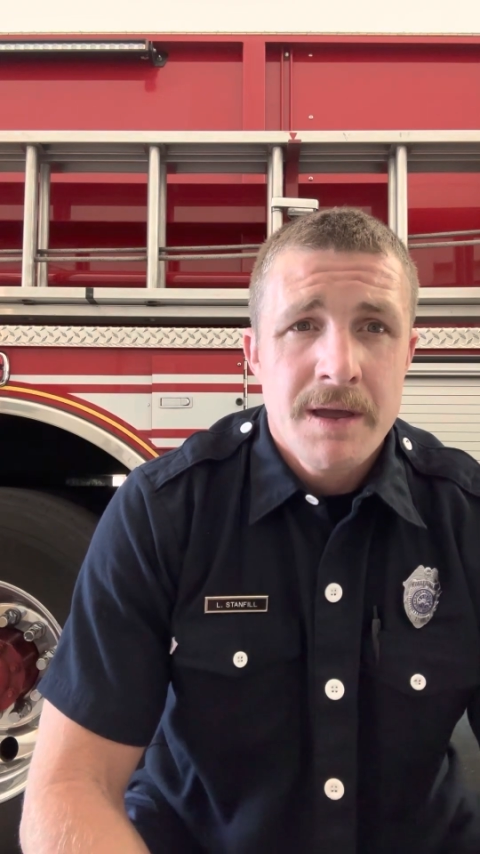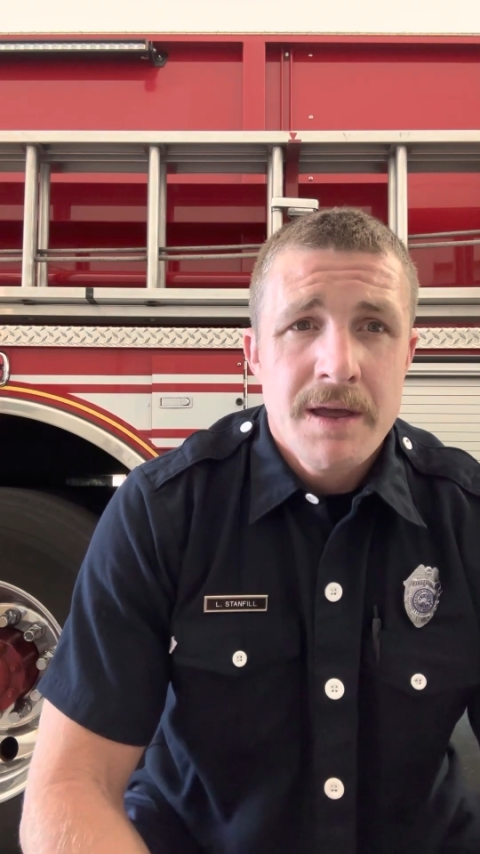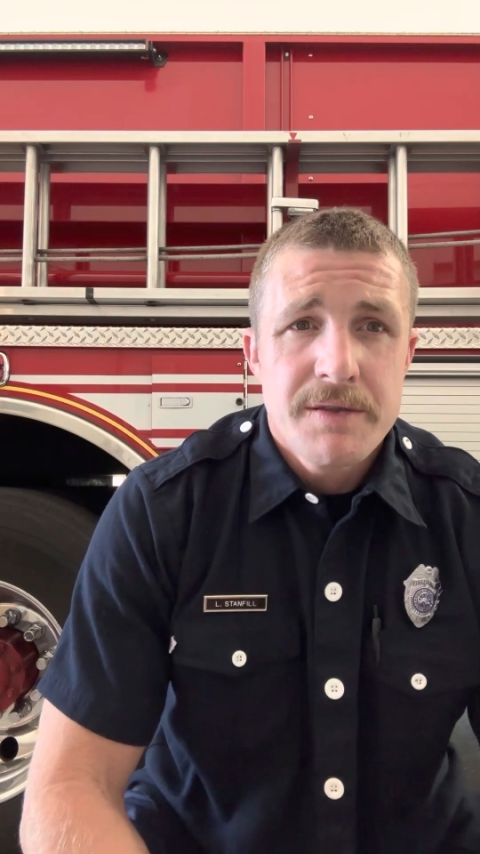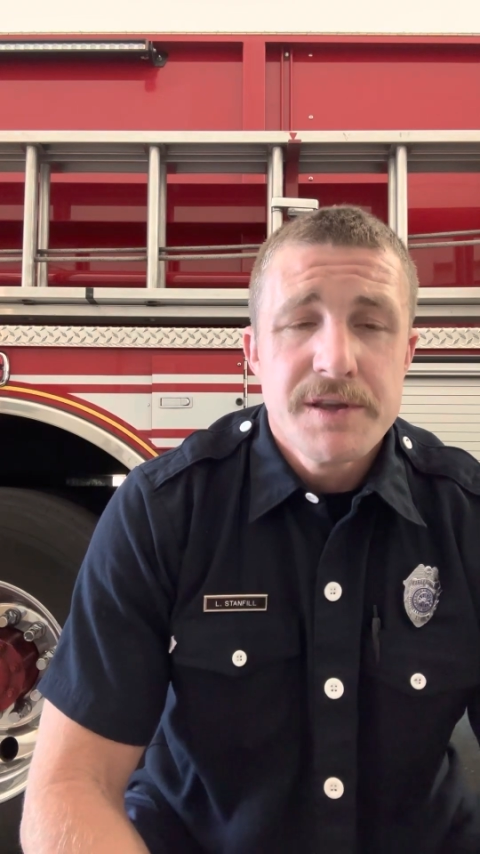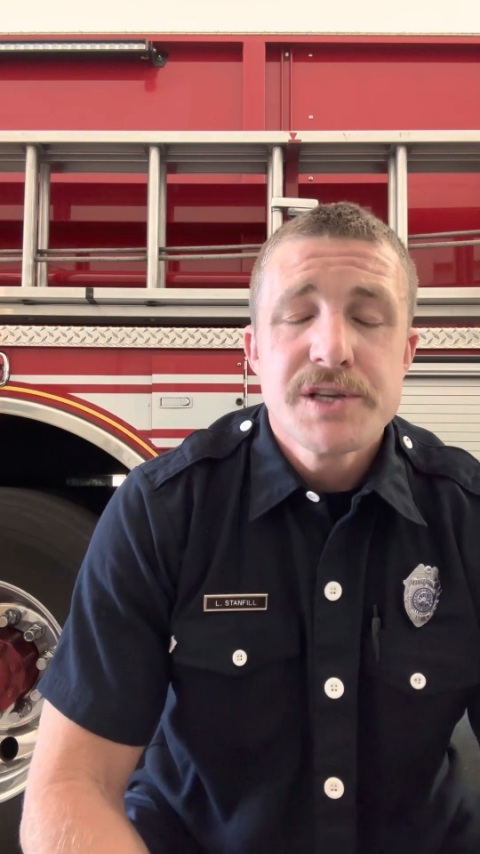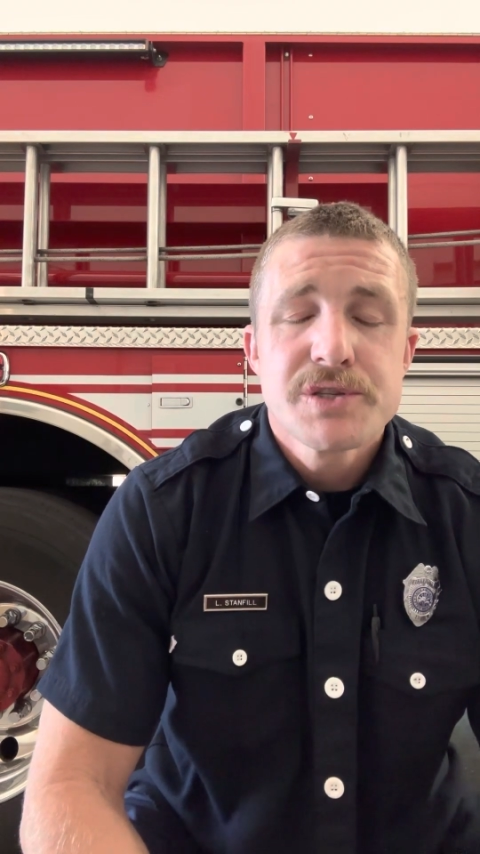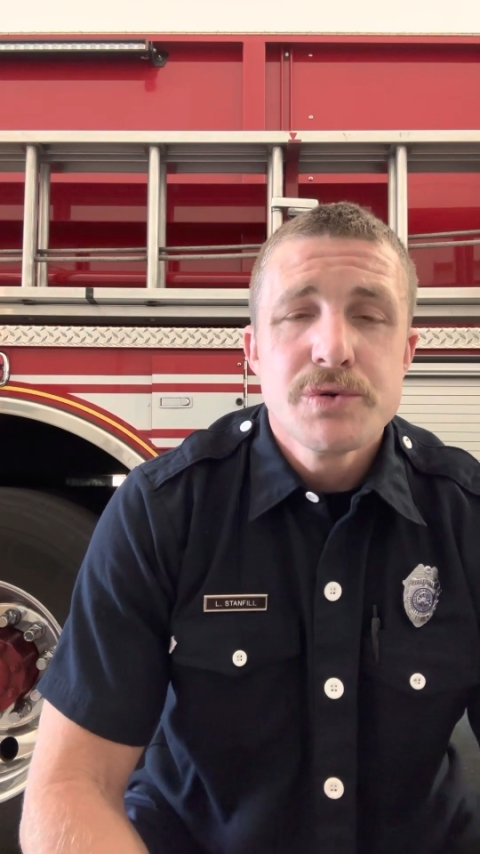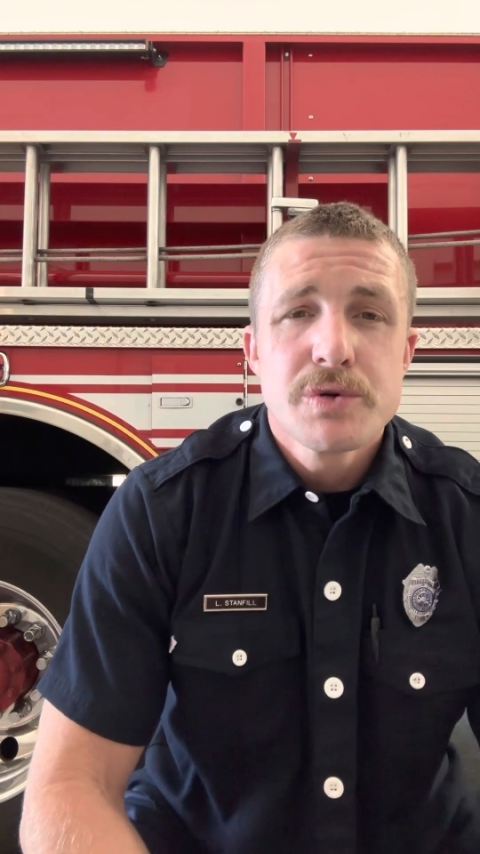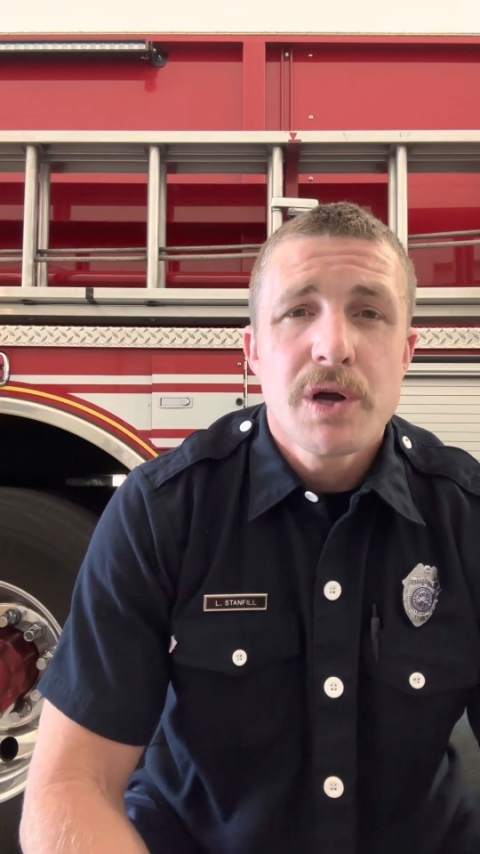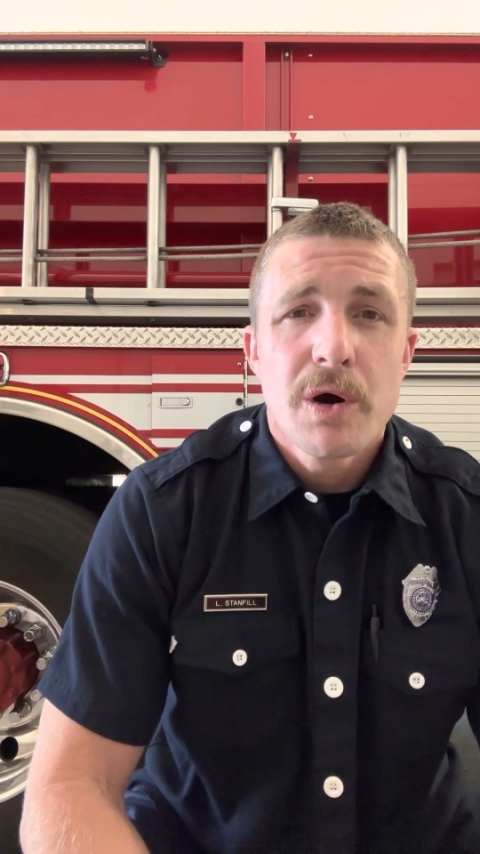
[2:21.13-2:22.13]
These new
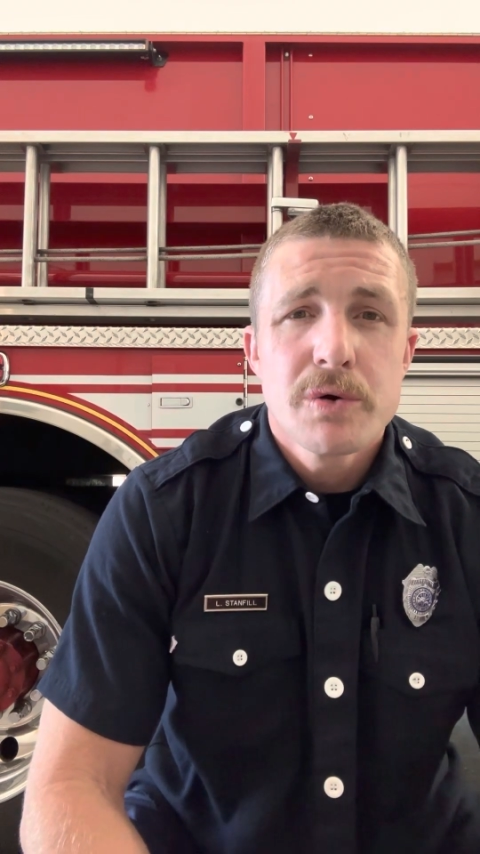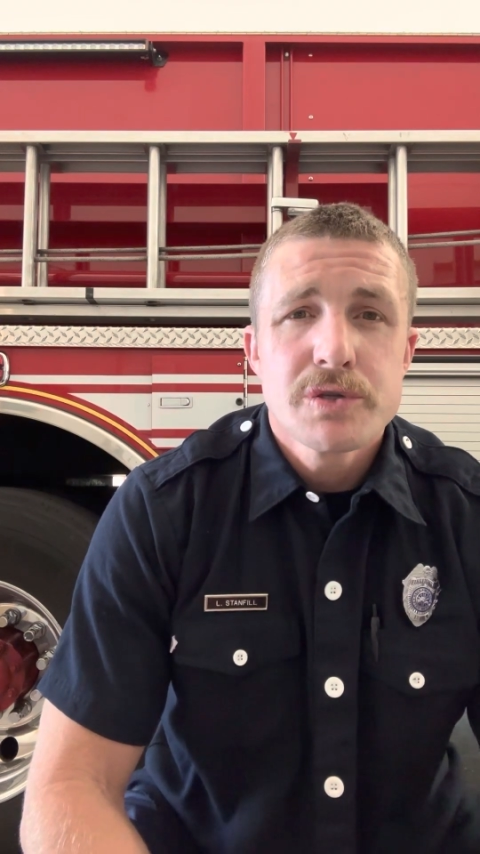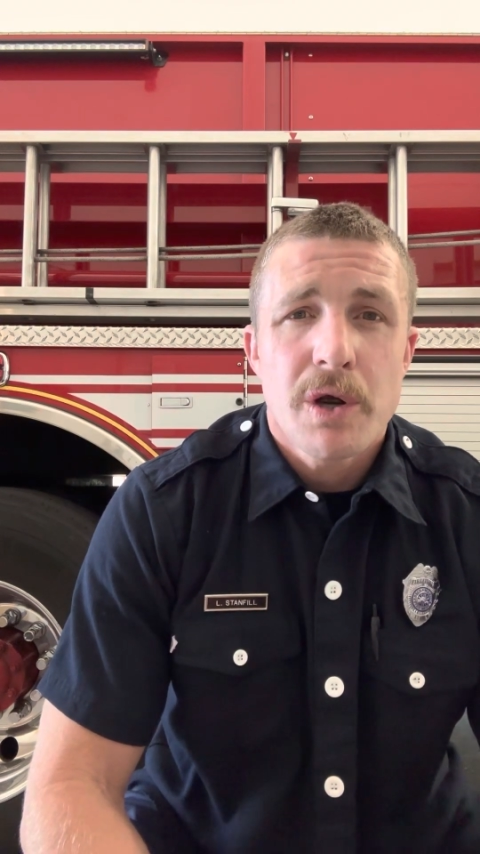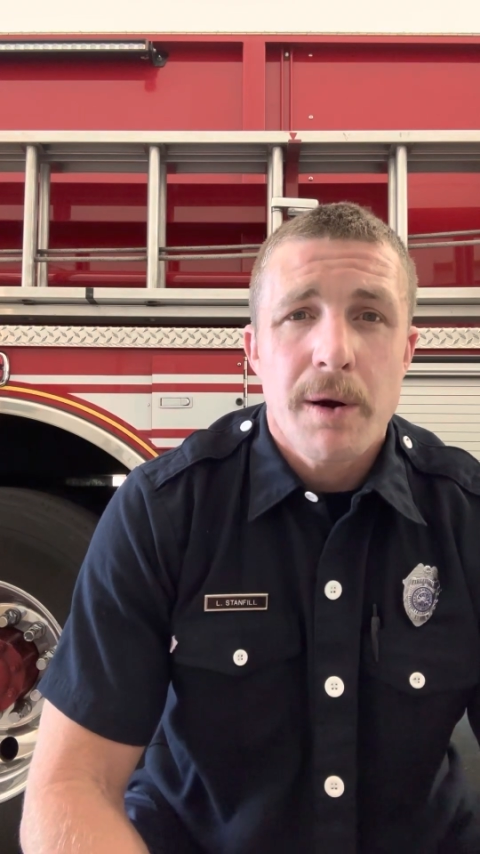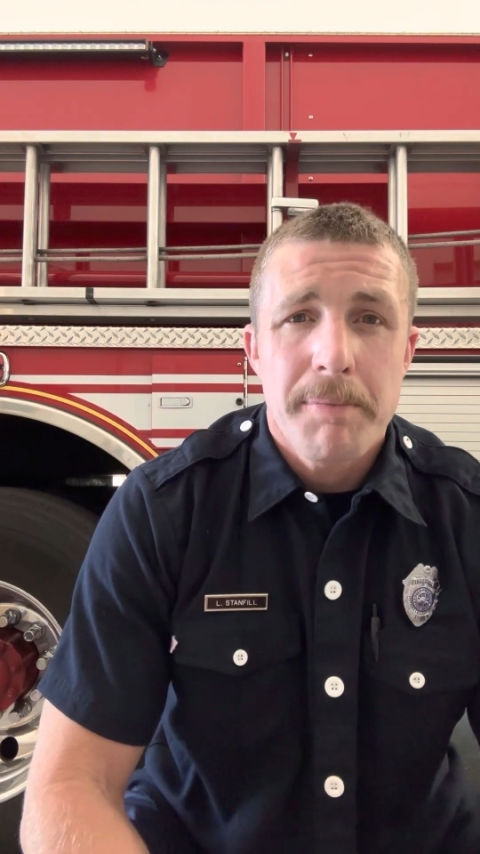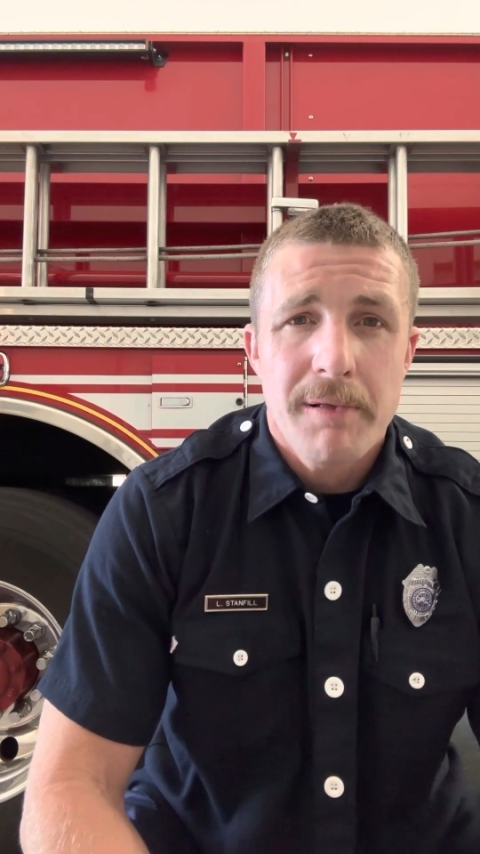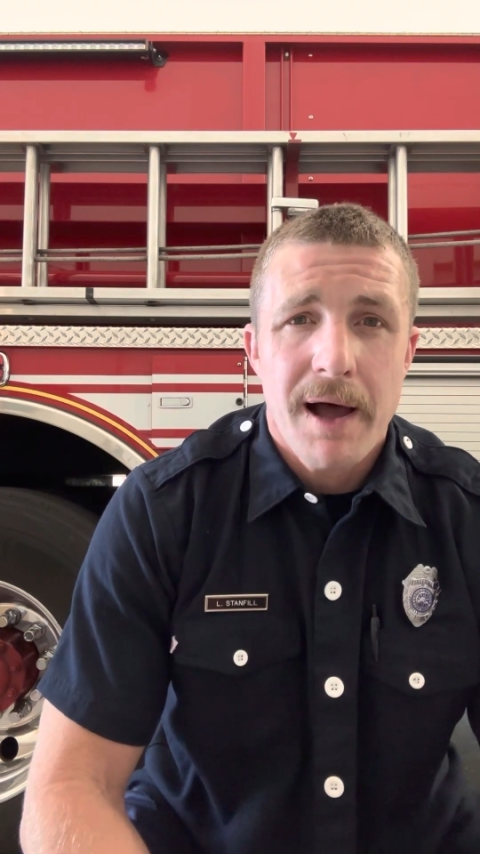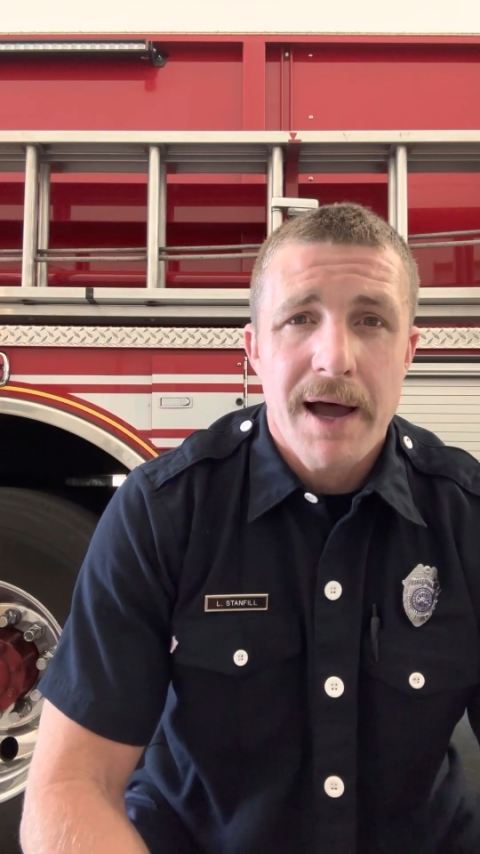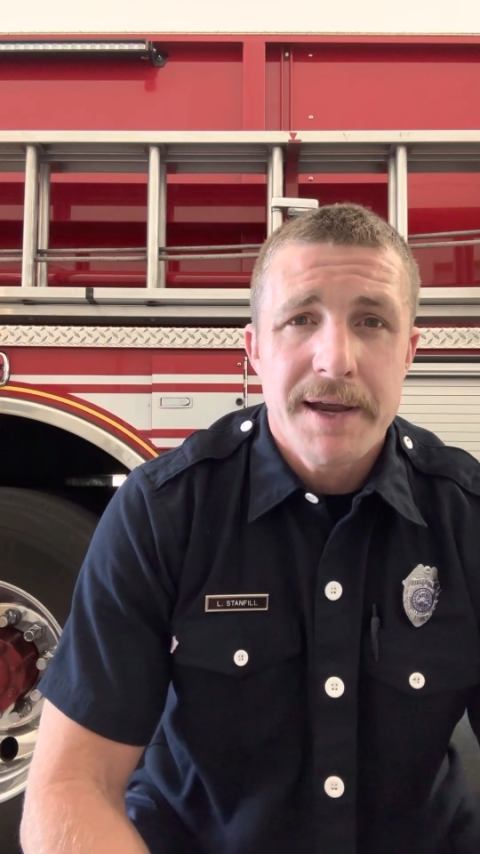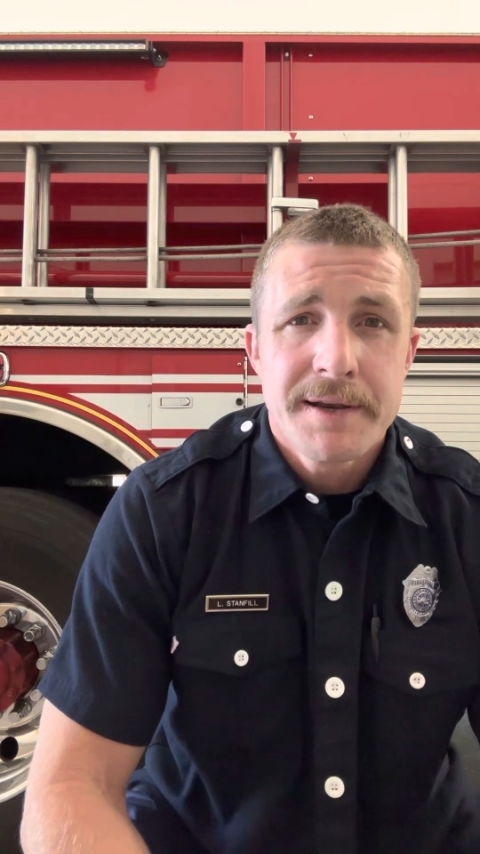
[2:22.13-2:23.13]
codes are
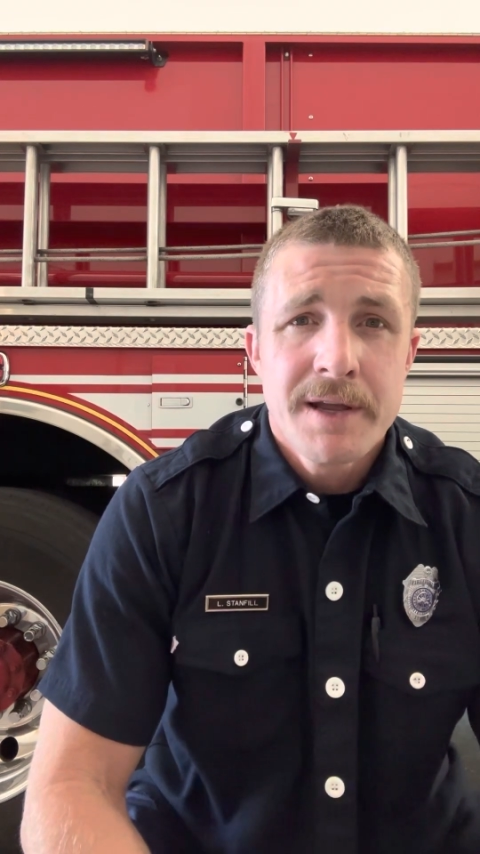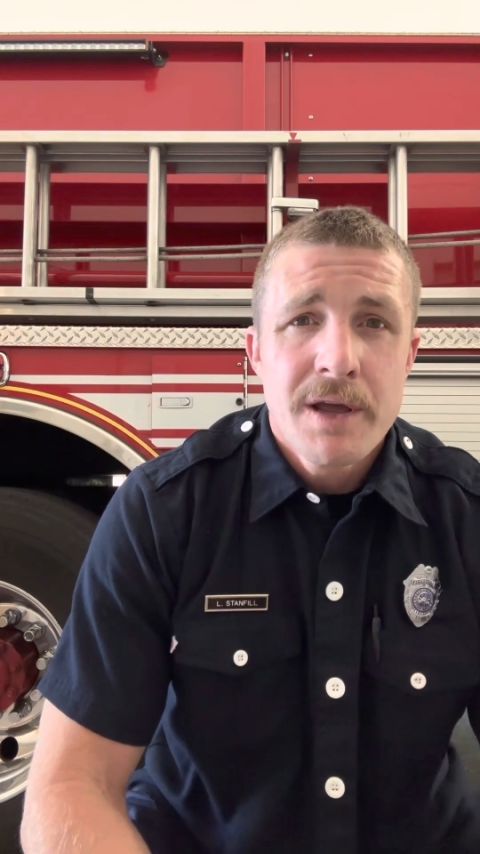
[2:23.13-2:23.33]
applied